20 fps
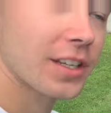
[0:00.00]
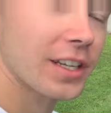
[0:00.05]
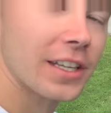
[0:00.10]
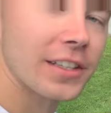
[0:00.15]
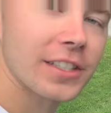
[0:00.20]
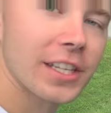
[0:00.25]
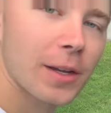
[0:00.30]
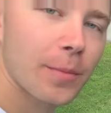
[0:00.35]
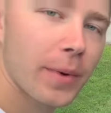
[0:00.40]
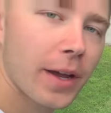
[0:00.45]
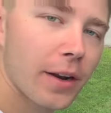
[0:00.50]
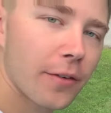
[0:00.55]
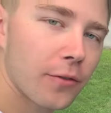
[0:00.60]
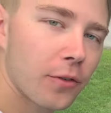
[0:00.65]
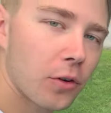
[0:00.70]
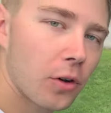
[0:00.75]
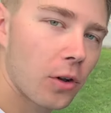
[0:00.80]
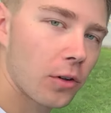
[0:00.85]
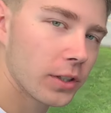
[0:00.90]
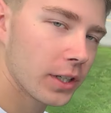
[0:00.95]
intake
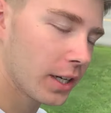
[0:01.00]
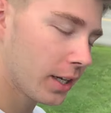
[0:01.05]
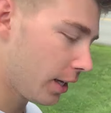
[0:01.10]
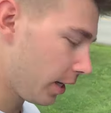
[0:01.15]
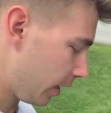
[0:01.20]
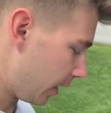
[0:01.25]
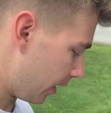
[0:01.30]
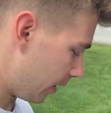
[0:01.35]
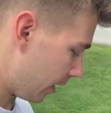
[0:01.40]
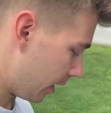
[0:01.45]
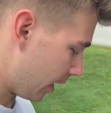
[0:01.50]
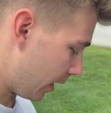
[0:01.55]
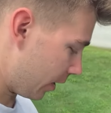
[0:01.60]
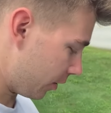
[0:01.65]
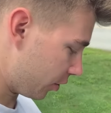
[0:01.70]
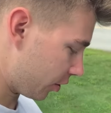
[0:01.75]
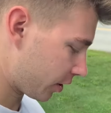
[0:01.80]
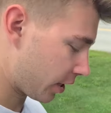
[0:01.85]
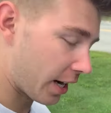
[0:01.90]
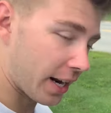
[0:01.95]
manifold, and
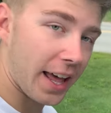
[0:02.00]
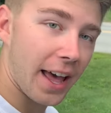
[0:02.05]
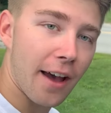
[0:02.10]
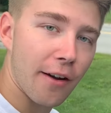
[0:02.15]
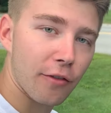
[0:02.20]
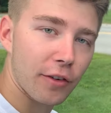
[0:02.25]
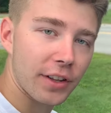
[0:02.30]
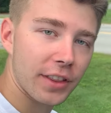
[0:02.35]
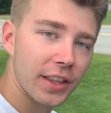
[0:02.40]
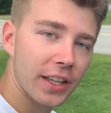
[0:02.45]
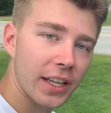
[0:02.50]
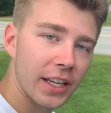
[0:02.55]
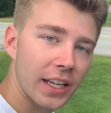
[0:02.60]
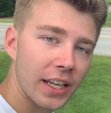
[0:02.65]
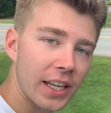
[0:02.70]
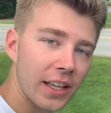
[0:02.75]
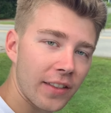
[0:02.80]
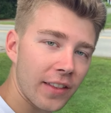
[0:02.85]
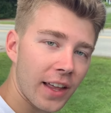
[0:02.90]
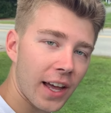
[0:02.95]
then just kind of
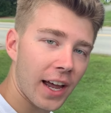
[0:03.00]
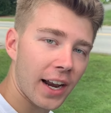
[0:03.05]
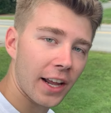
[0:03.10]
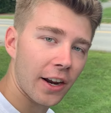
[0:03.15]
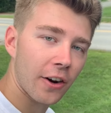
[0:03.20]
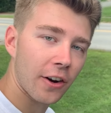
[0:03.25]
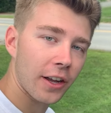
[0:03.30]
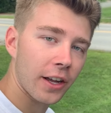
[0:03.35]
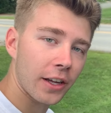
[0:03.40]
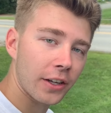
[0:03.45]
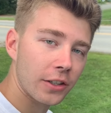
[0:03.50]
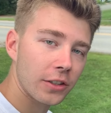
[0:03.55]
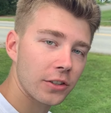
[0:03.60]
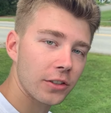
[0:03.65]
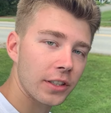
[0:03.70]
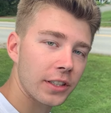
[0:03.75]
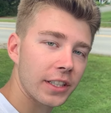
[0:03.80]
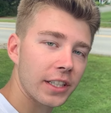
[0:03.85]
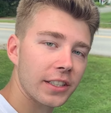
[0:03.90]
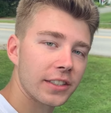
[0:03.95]
everything in that area,
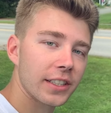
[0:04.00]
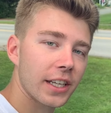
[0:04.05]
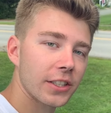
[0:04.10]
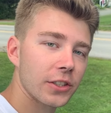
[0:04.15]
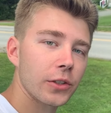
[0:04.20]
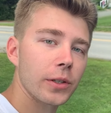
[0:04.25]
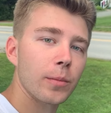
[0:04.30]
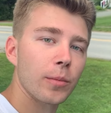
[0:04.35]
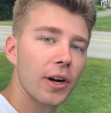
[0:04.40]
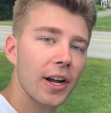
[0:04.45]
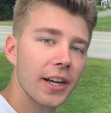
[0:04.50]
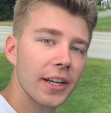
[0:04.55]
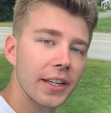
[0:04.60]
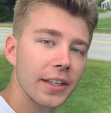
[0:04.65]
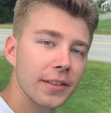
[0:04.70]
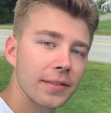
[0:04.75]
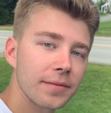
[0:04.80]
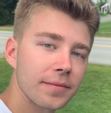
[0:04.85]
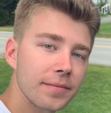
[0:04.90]
including the accessory bracket.